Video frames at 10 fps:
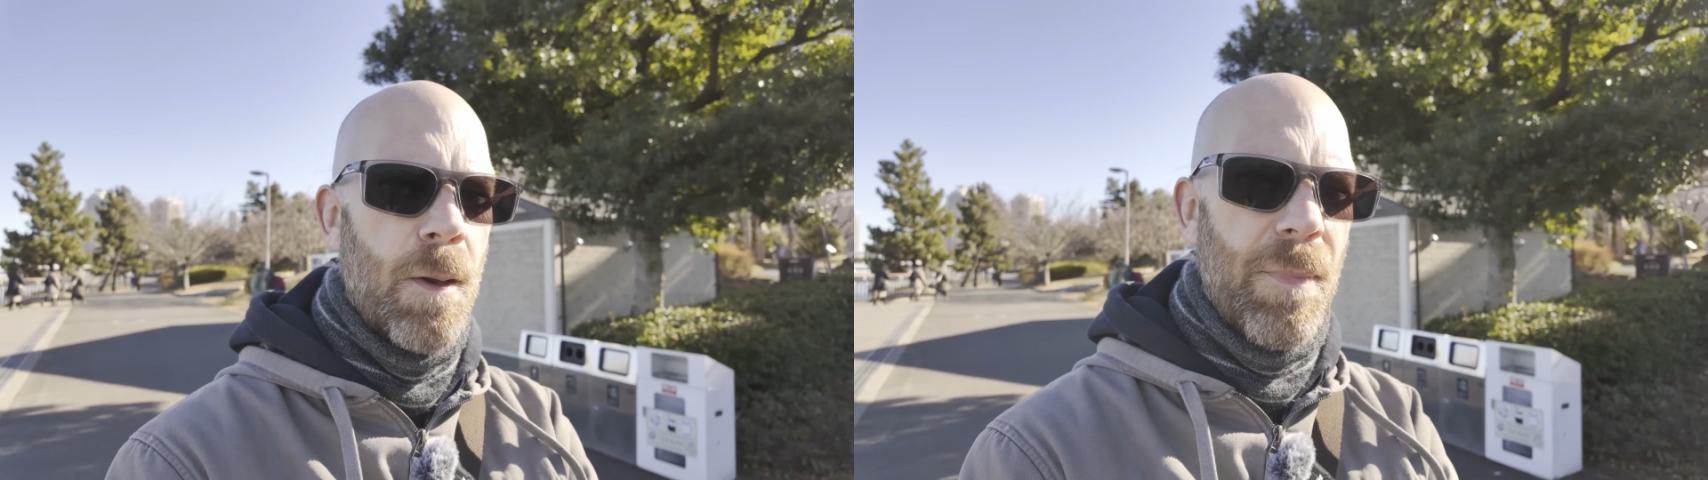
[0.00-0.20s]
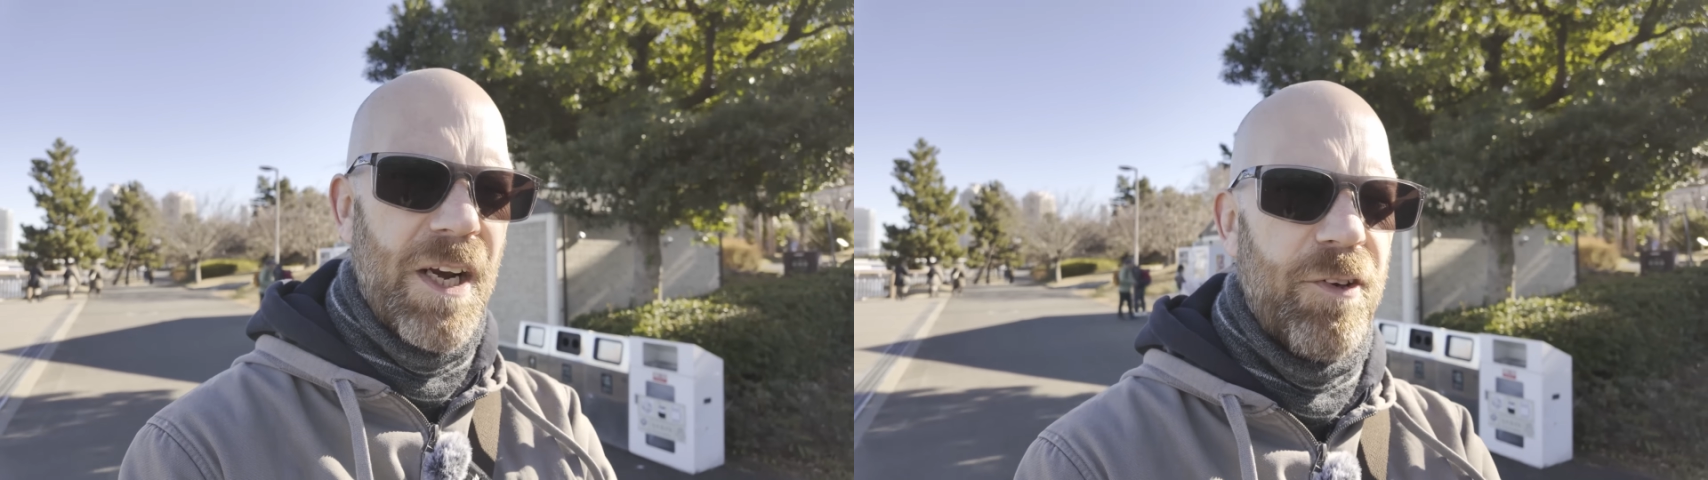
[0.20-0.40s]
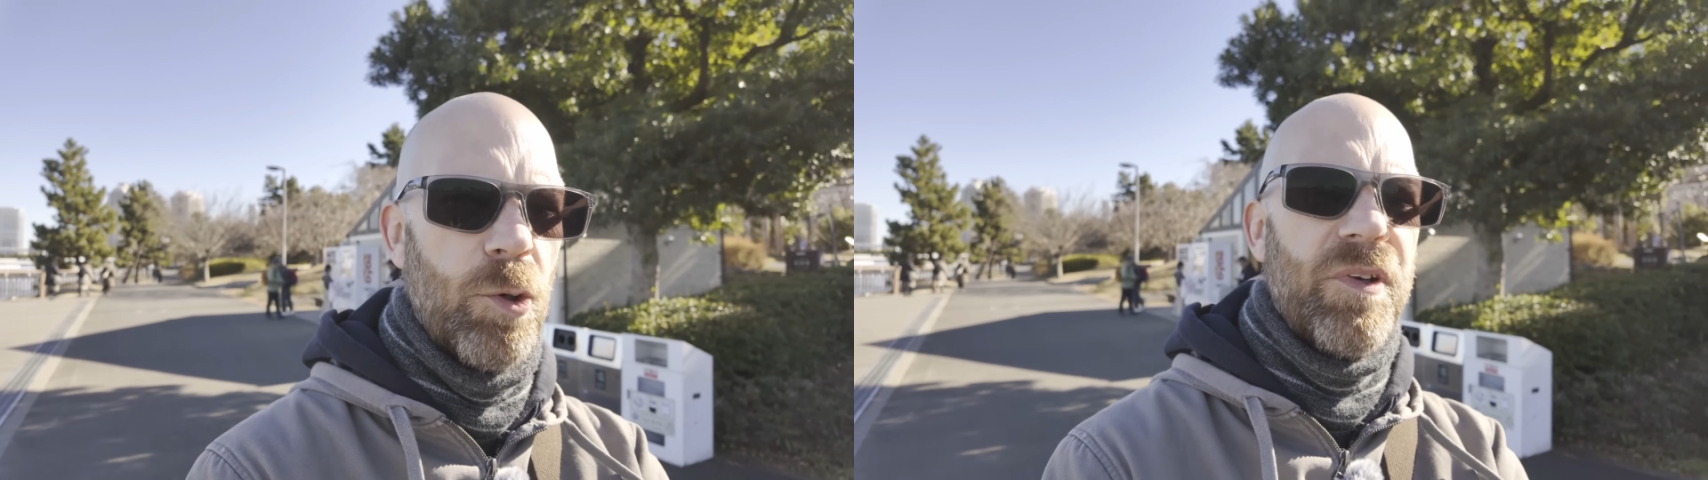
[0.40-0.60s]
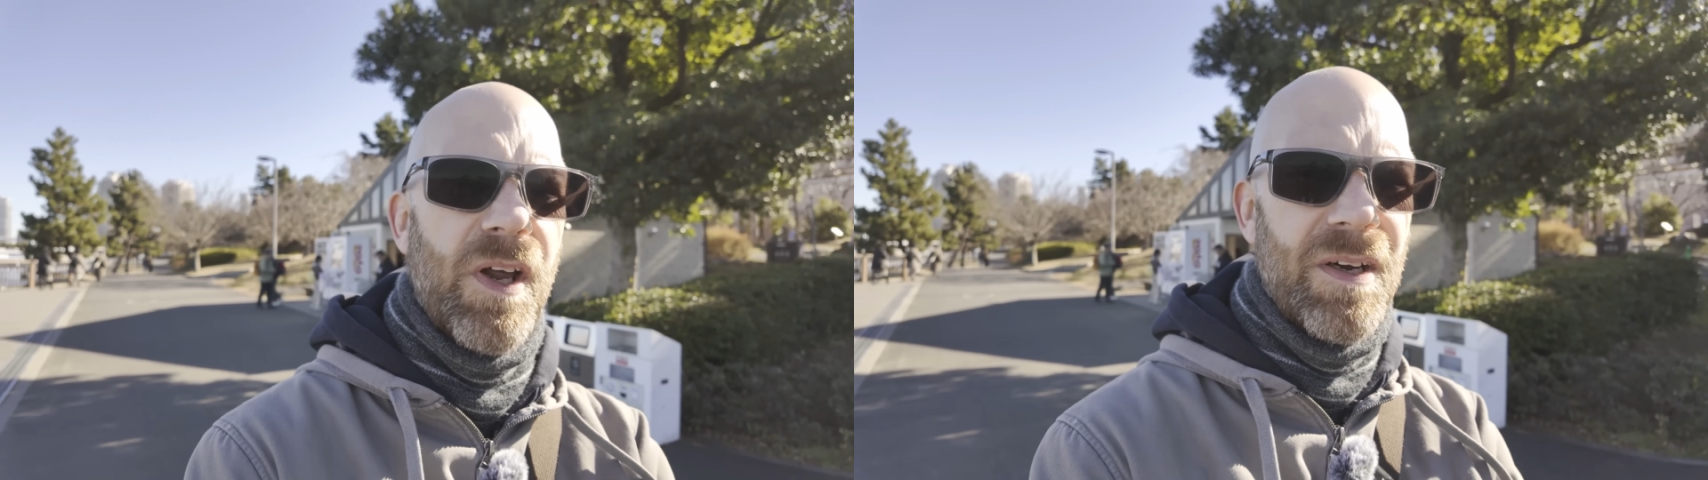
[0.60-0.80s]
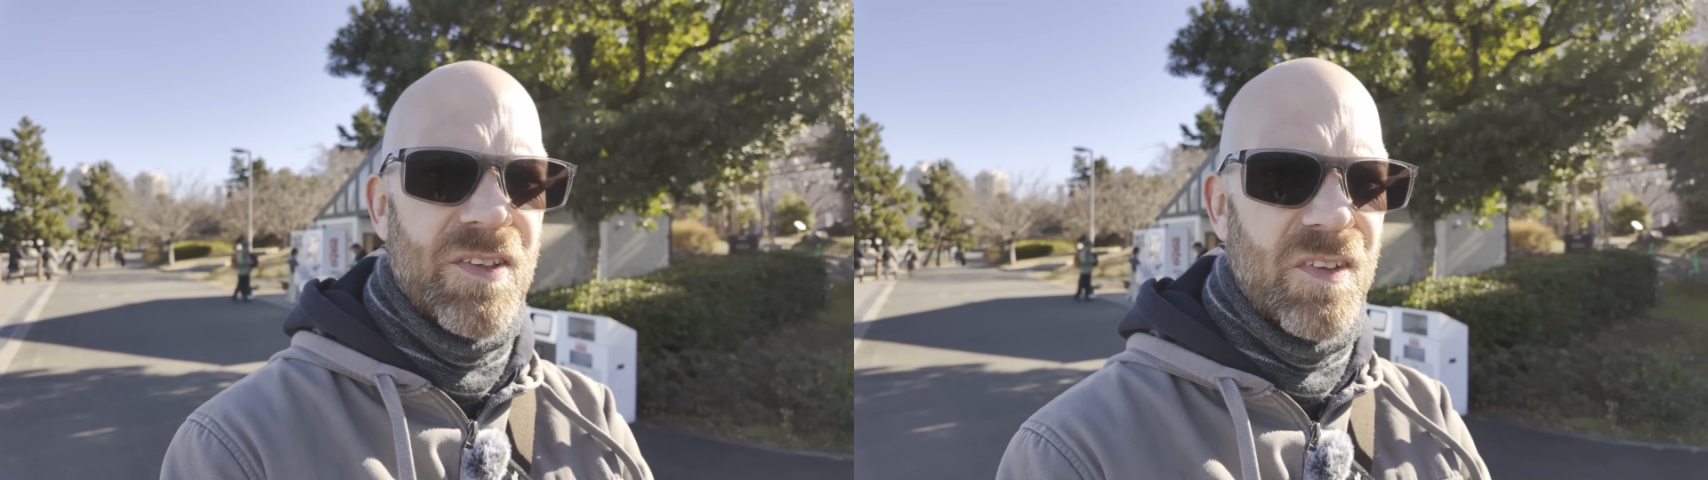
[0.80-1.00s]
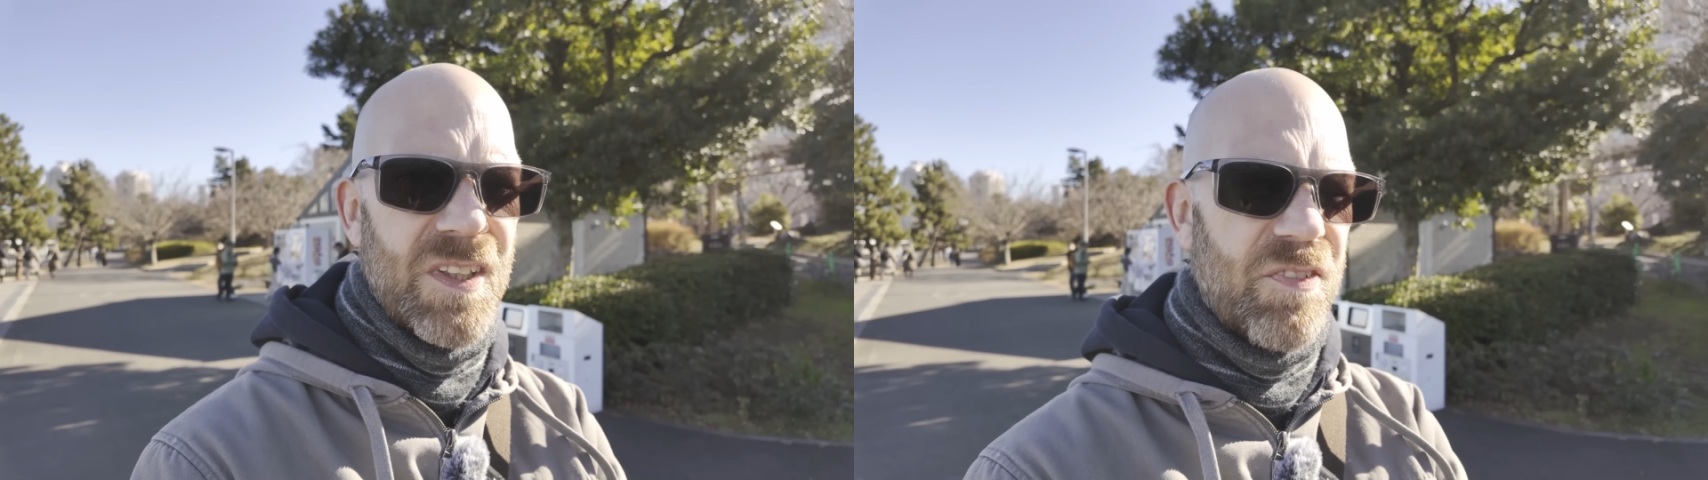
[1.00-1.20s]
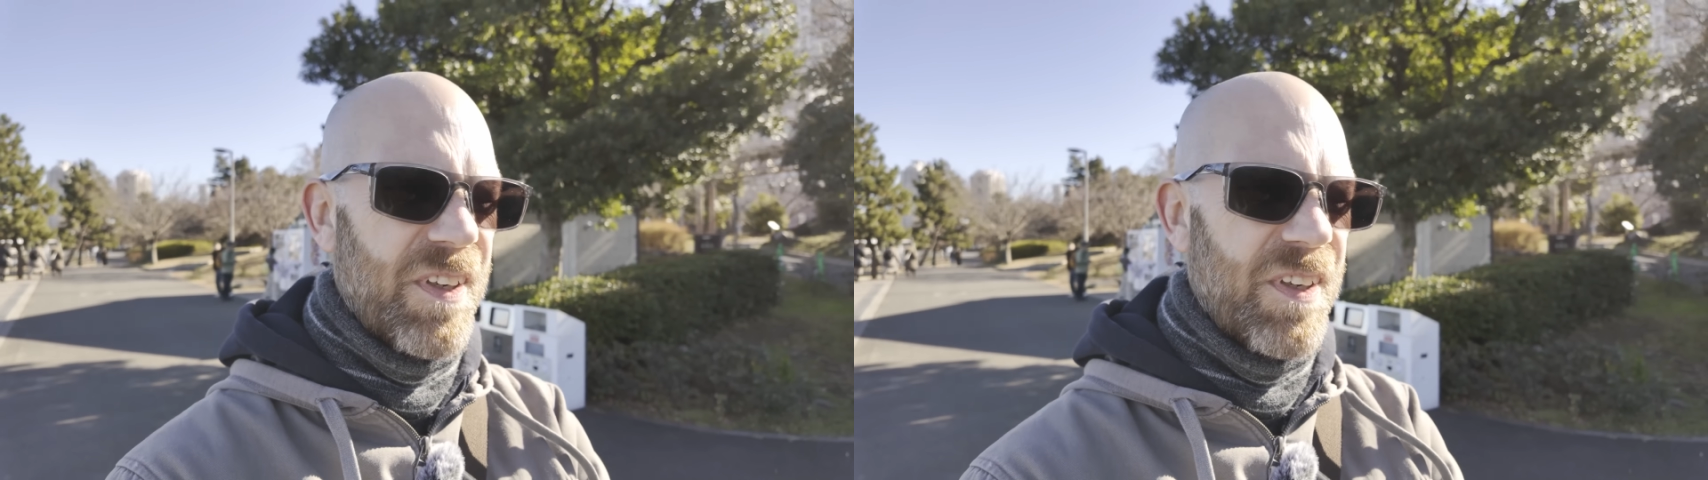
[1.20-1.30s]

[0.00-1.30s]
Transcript: Many of you will notice on this